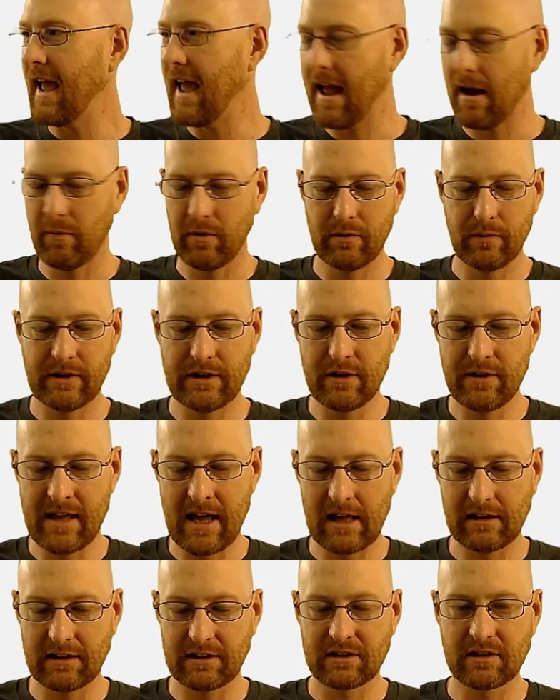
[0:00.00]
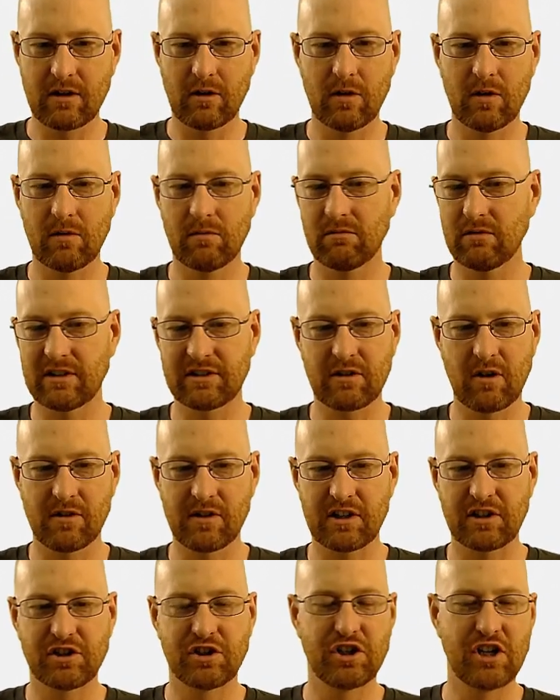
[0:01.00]
And when we do that, let's go, let's
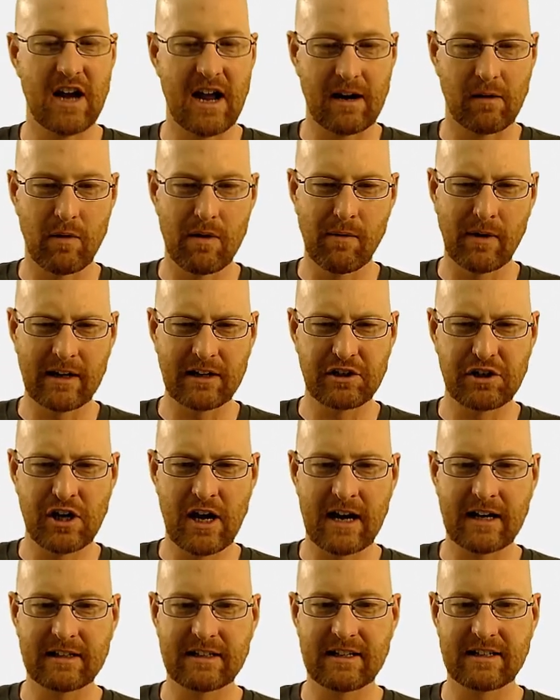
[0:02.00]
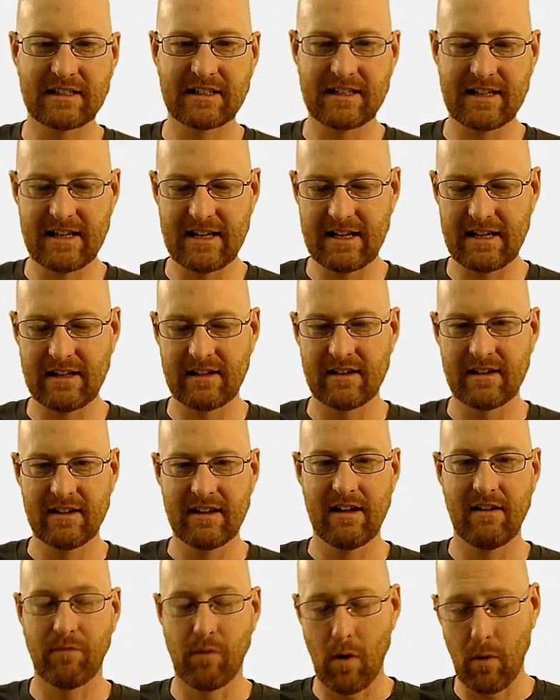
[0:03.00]
call this check. We want to check to see
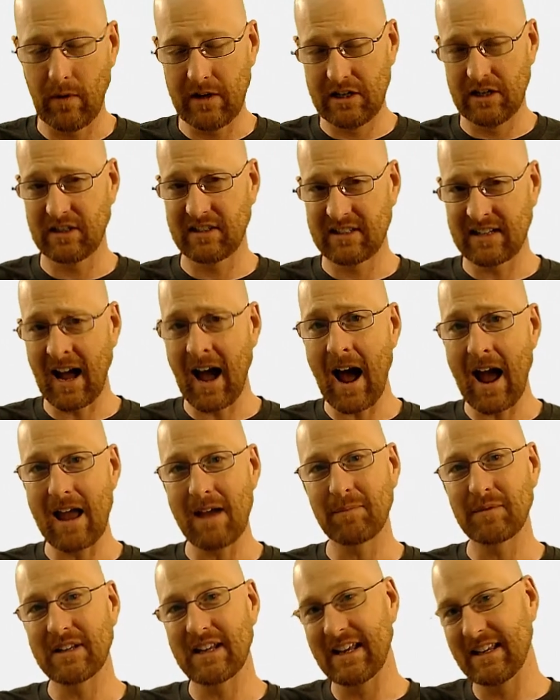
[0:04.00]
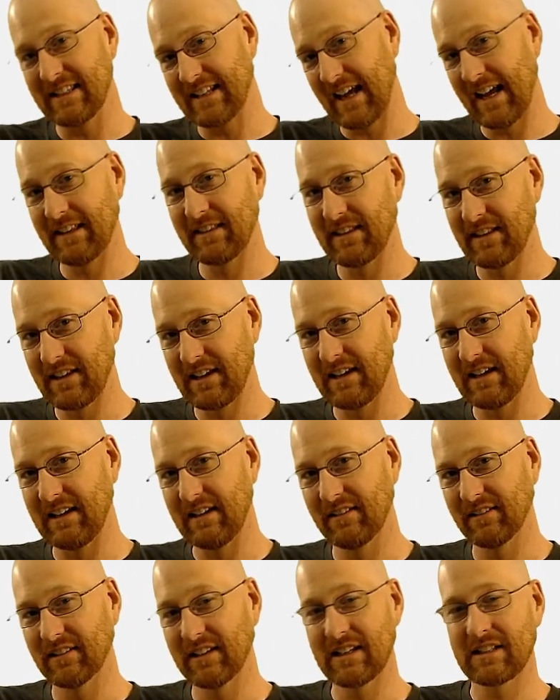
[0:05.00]
if what we just typed is in
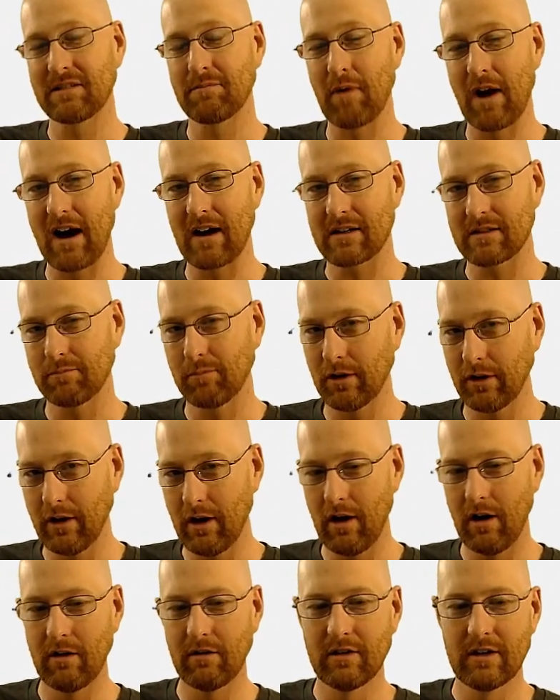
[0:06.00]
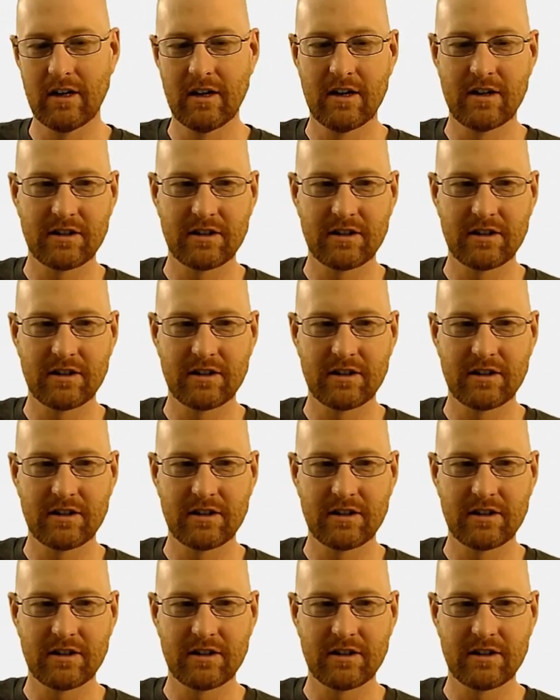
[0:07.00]
the list box below.